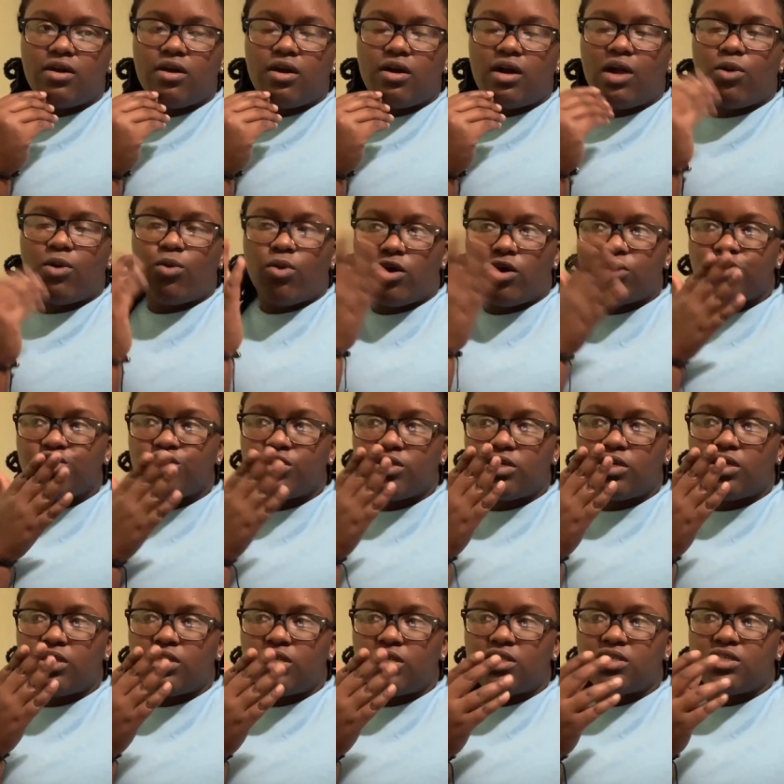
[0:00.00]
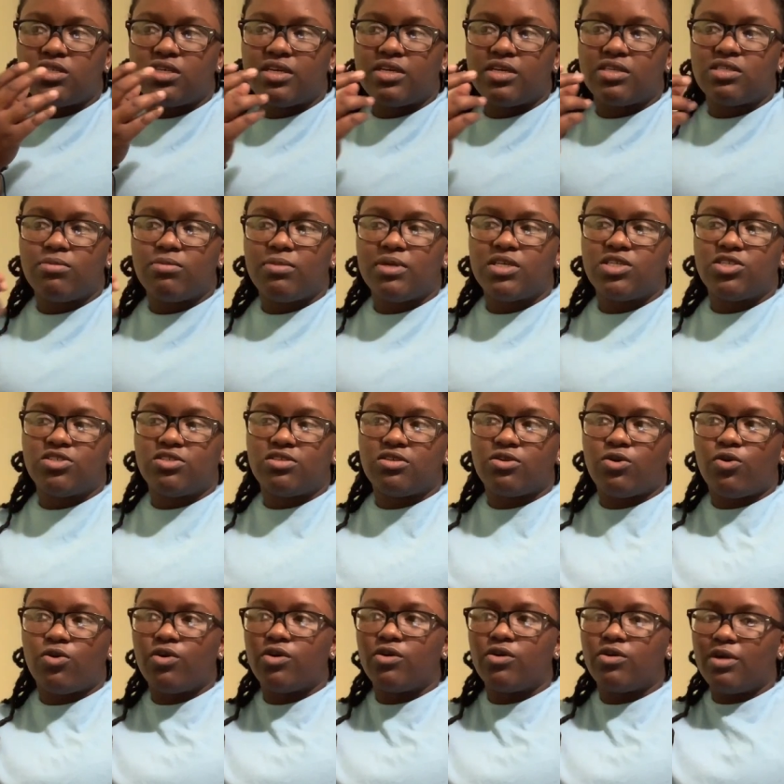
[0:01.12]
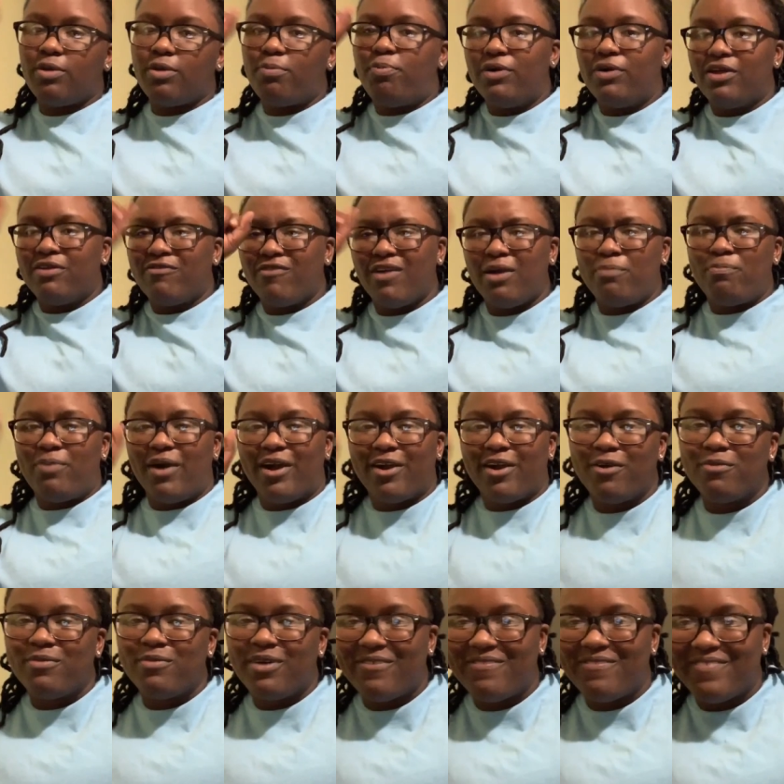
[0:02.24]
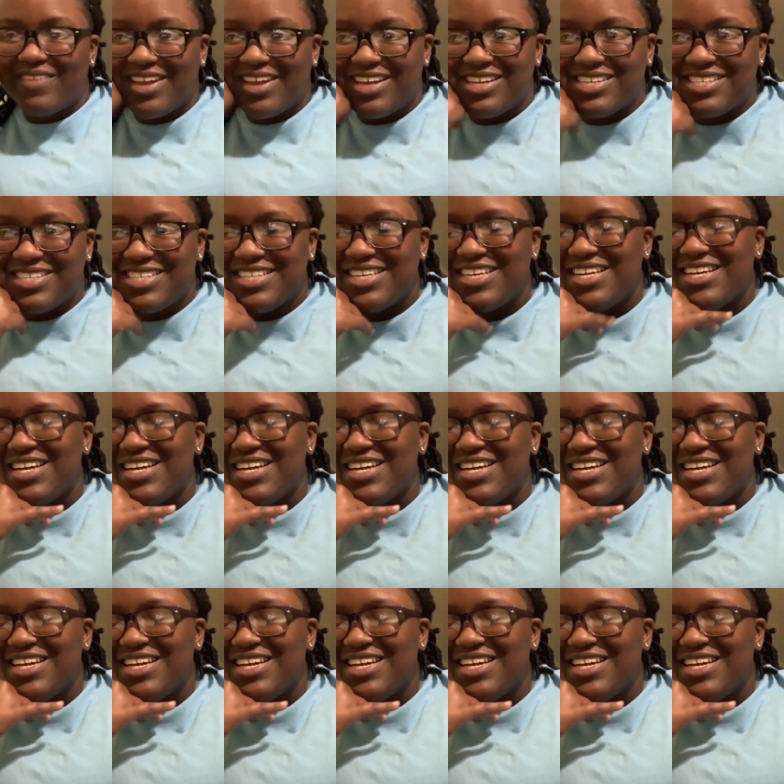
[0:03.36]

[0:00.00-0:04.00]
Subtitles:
I wash it and it's like somebody just took oil and put it right back on my face.